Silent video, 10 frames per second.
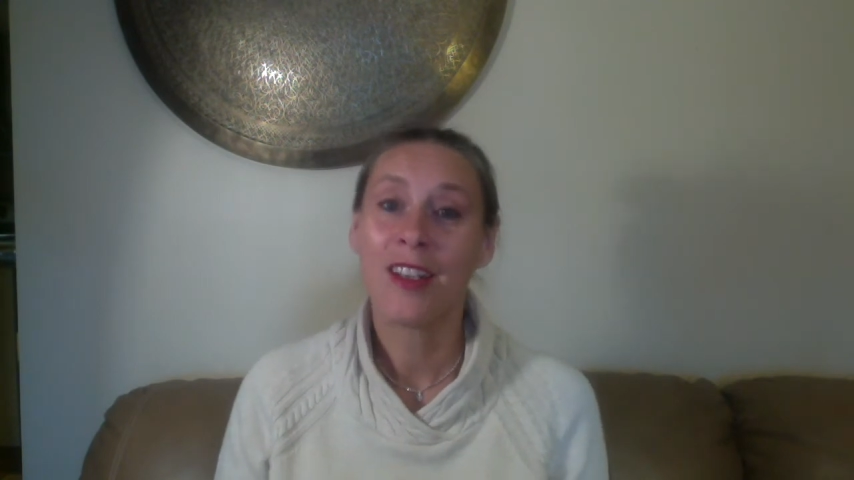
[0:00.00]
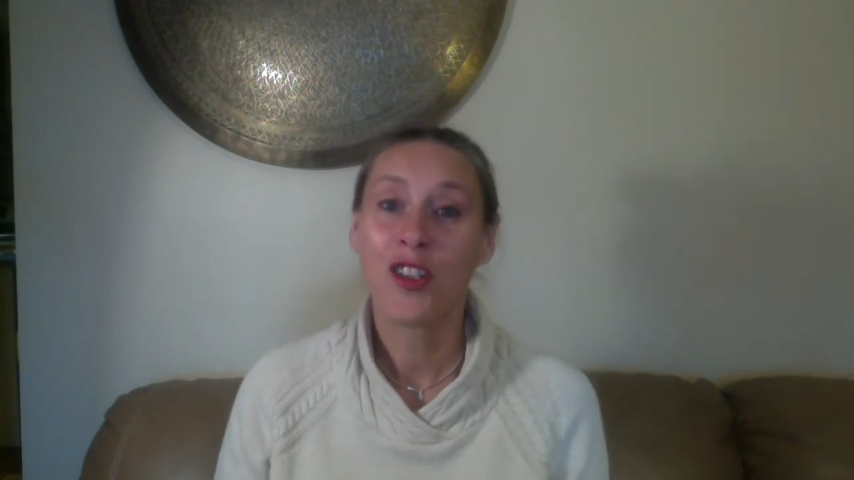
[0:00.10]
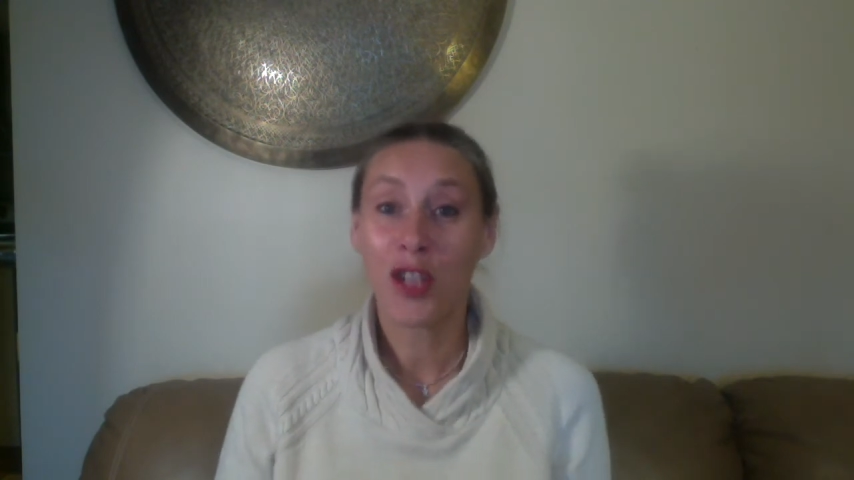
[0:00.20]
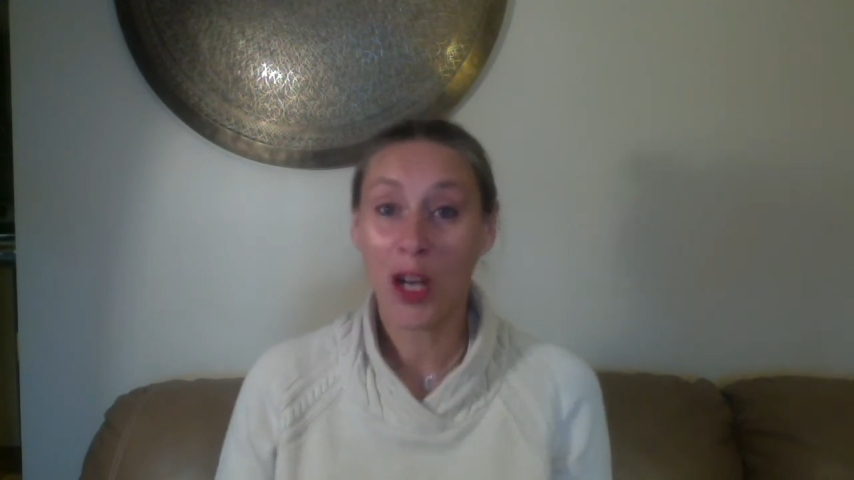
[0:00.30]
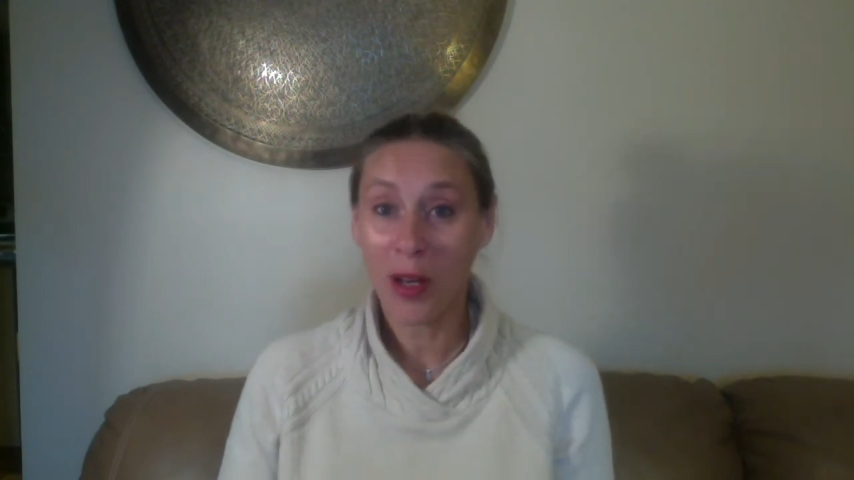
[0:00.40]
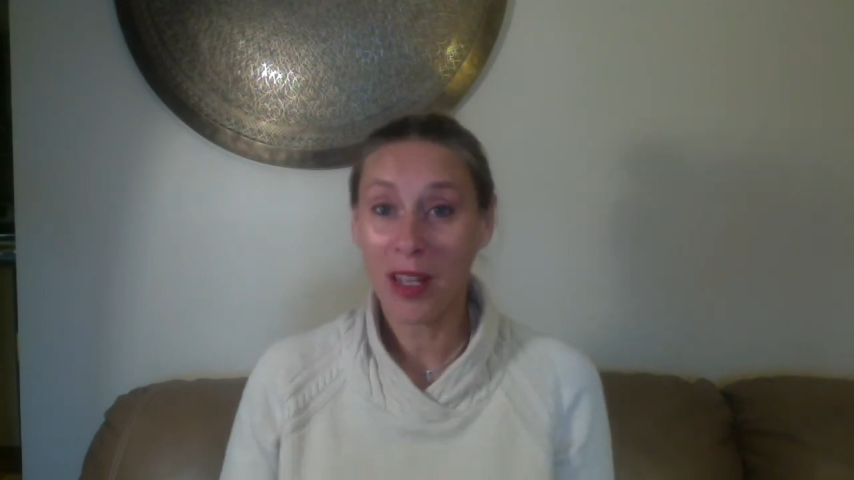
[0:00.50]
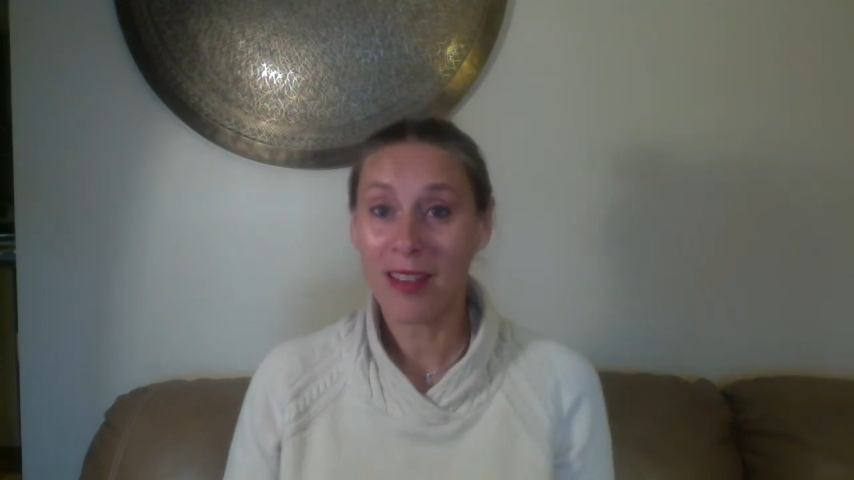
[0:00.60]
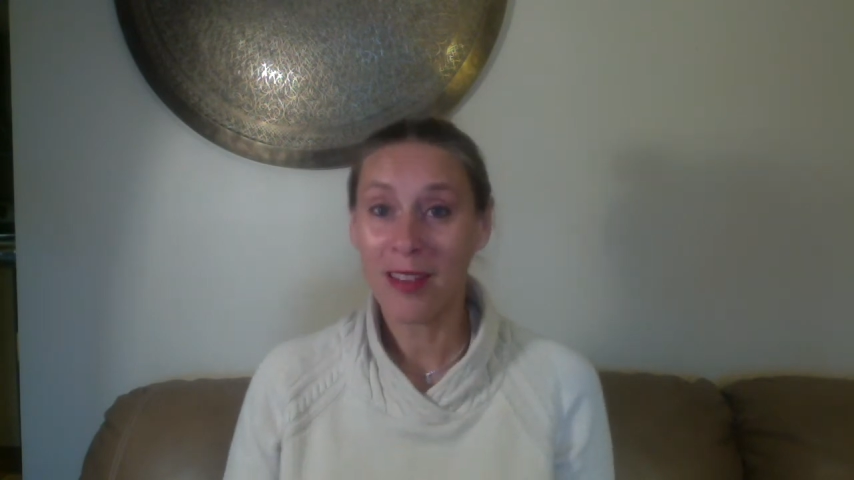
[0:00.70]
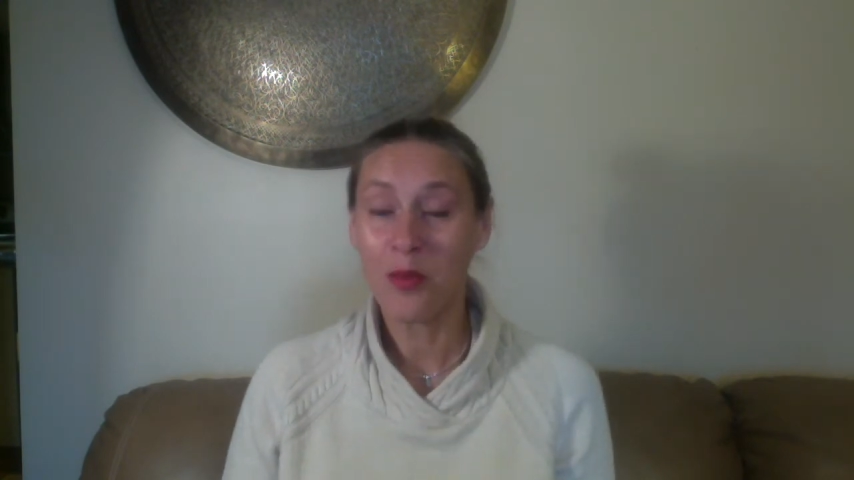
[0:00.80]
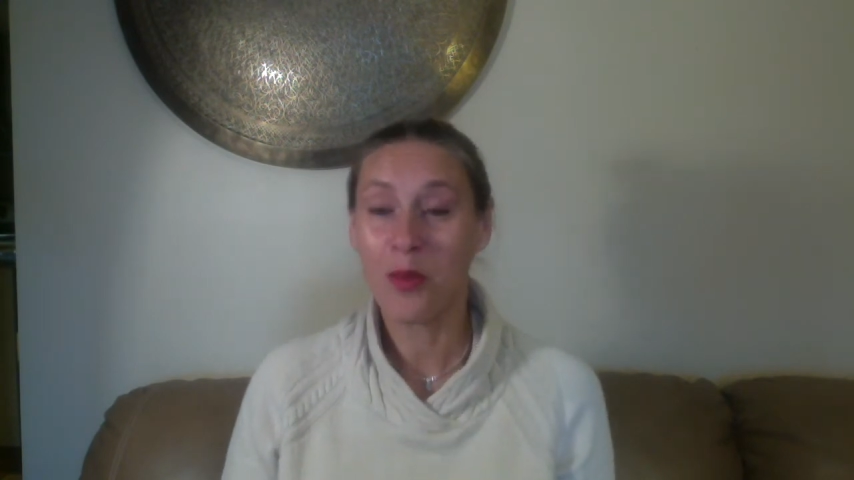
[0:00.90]
sharing
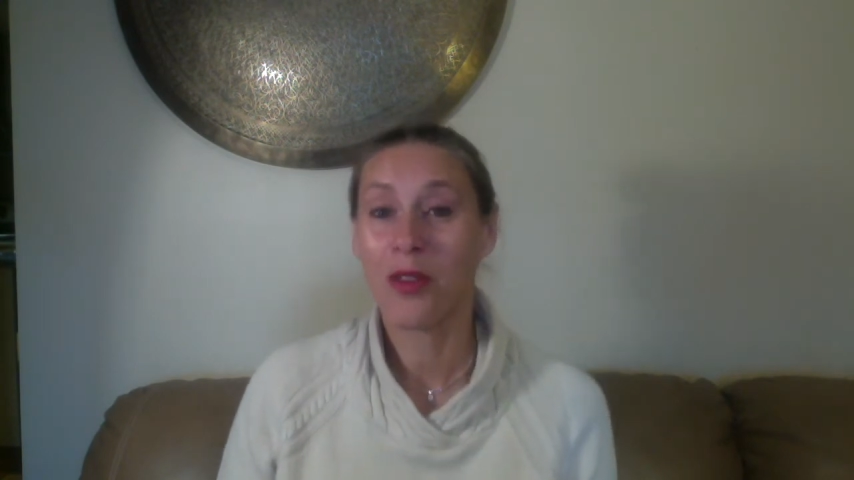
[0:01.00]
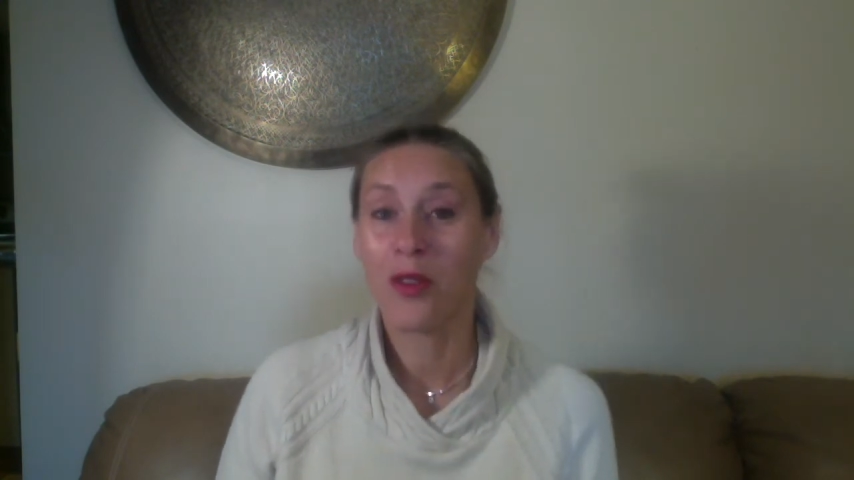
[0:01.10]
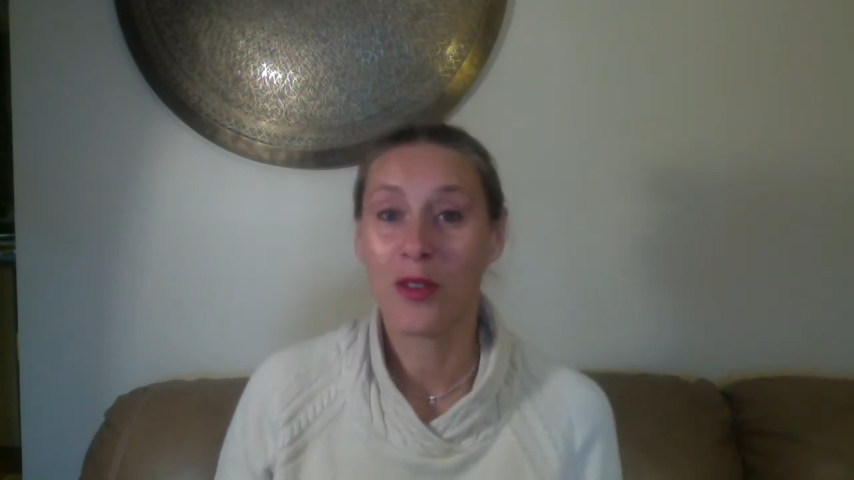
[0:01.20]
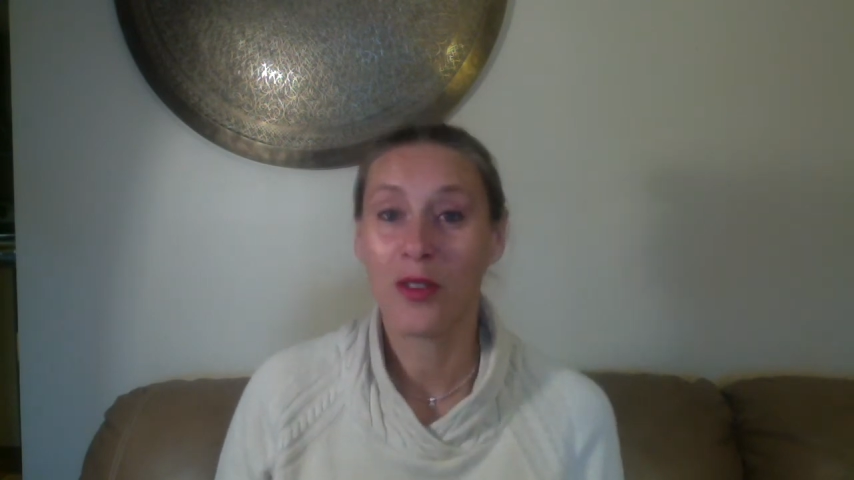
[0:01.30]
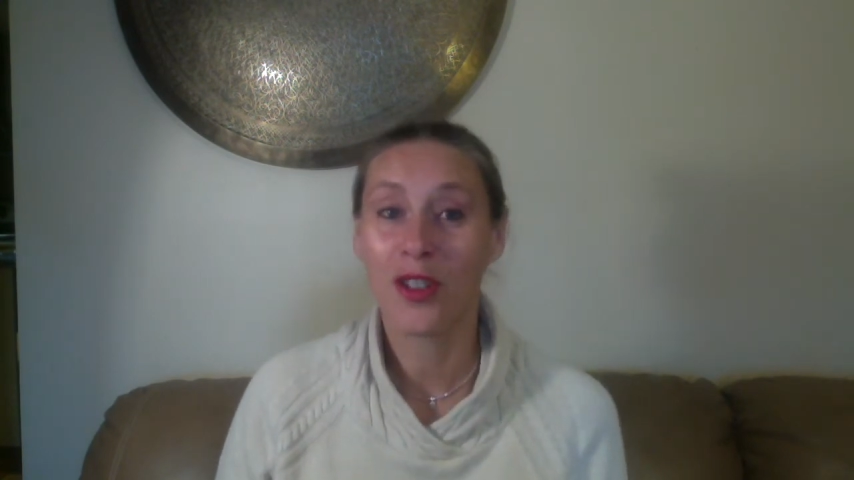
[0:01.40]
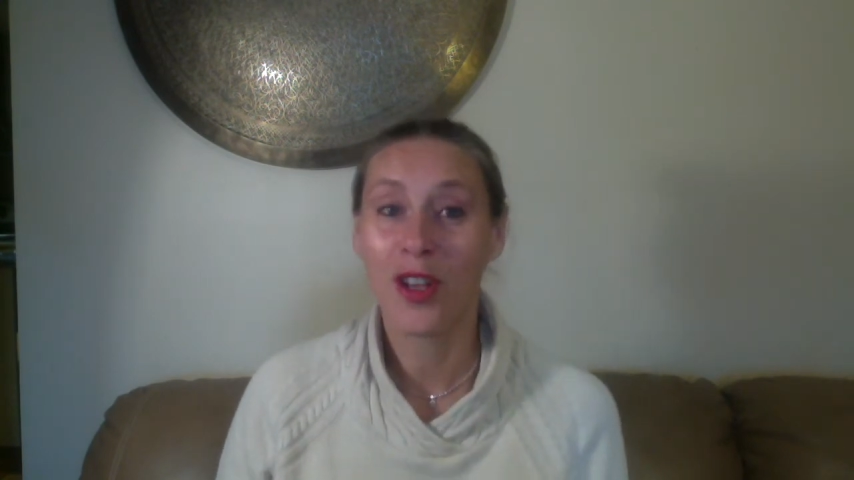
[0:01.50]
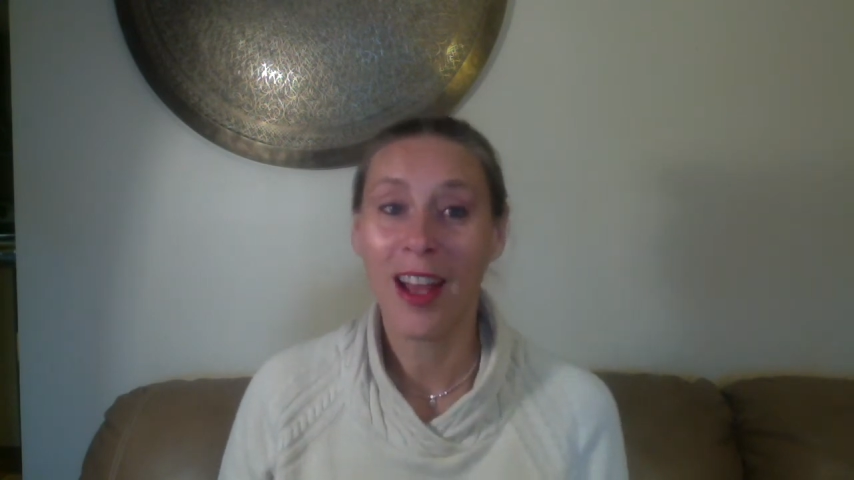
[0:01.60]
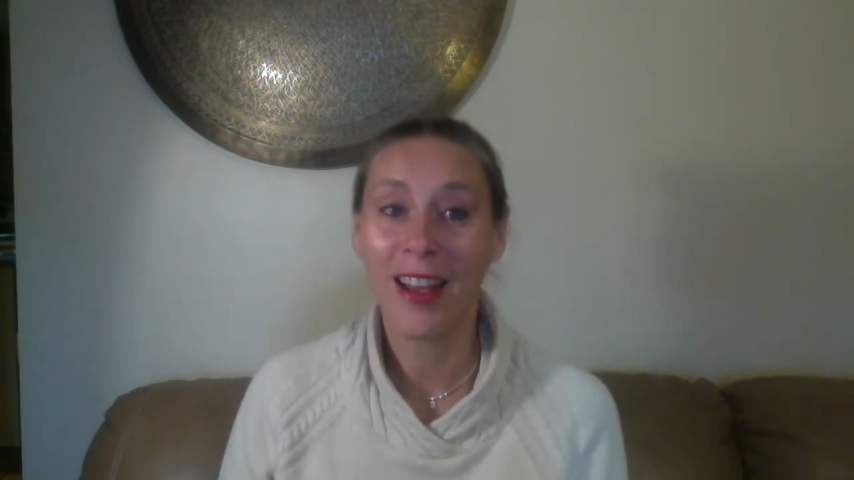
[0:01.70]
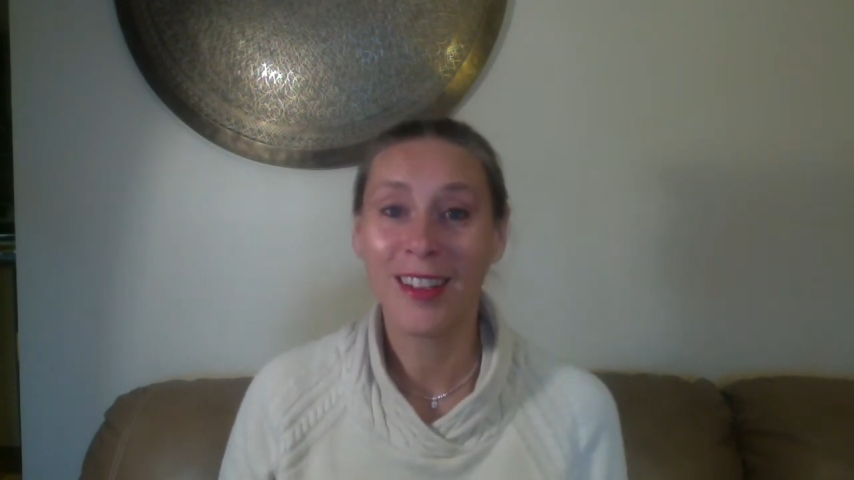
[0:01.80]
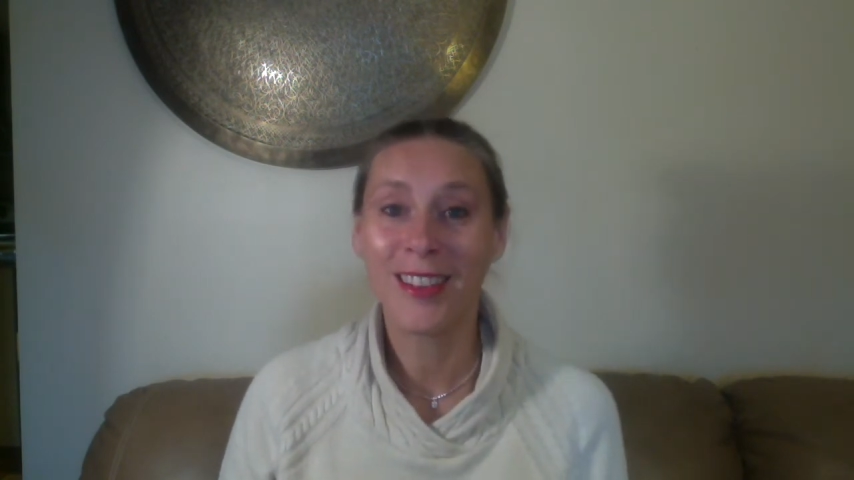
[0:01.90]
this with your
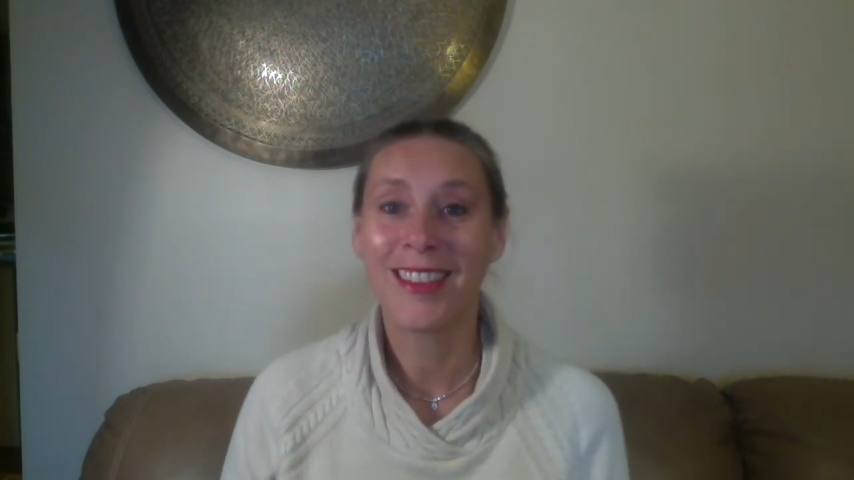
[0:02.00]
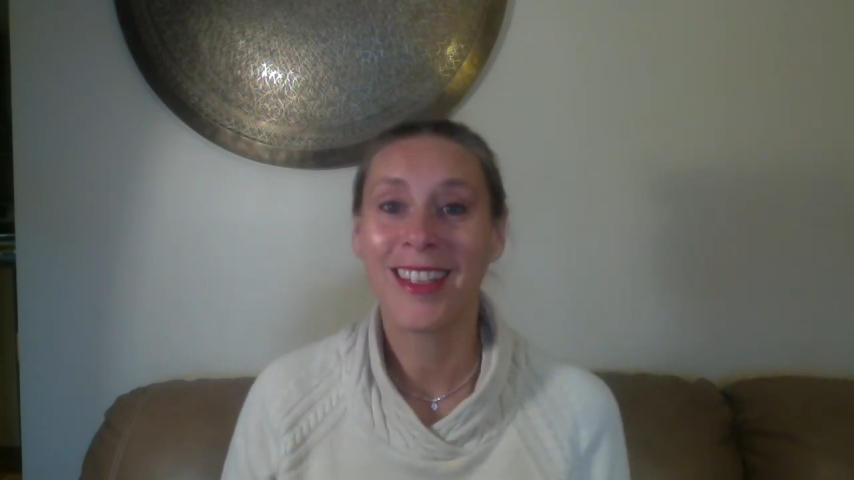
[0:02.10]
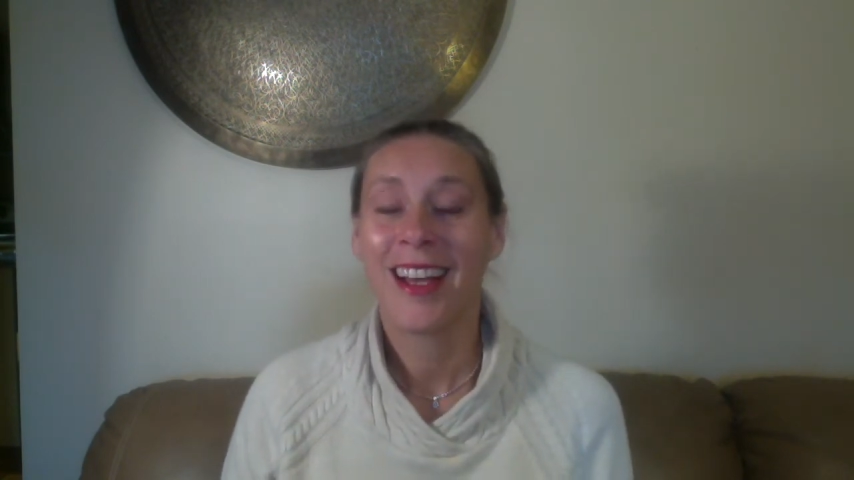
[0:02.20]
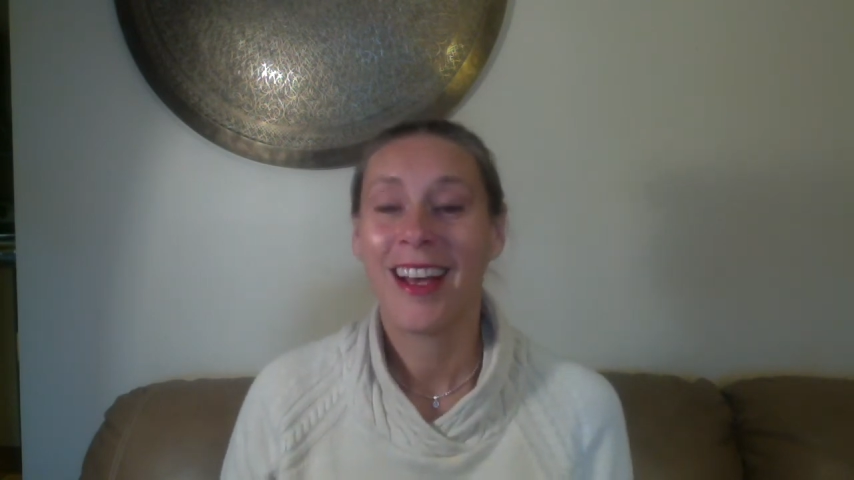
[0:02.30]
child.